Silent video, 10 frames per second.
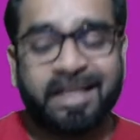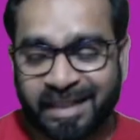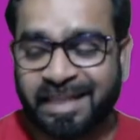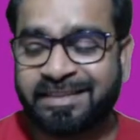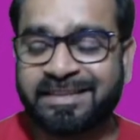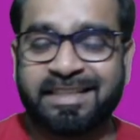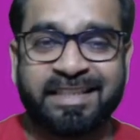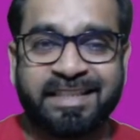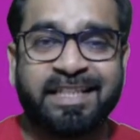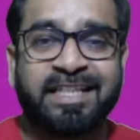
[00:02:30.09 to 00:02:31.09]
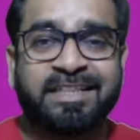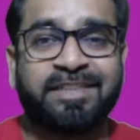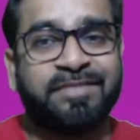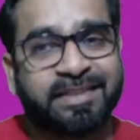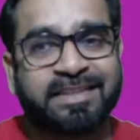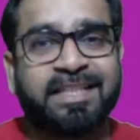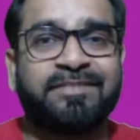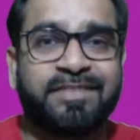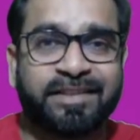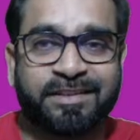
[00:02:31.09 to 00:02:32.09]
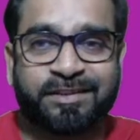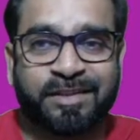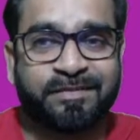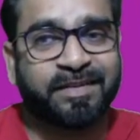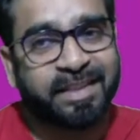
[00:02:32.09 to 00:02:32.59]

Let's study the physical features of